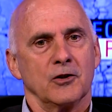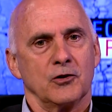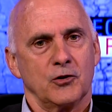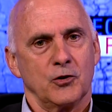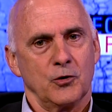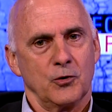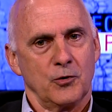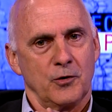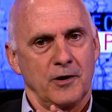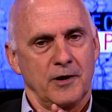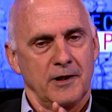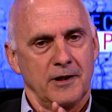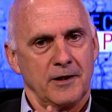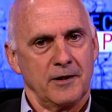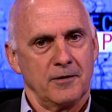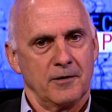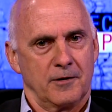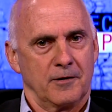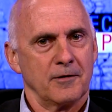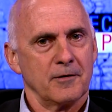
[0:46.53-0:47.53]
to
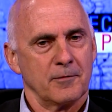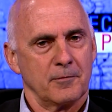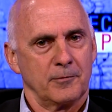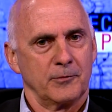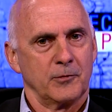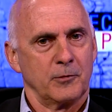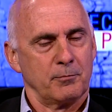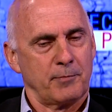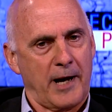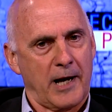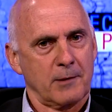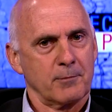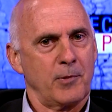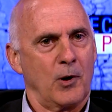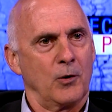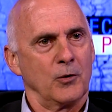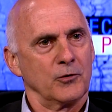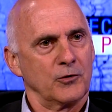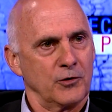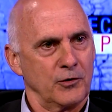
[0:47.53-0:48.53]
the
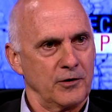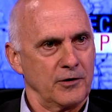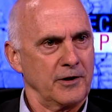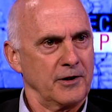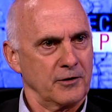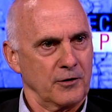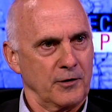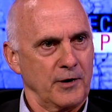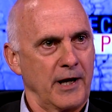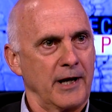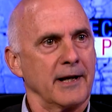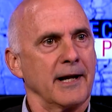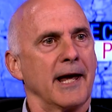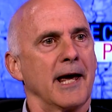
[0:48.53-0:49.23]
backbone to the internet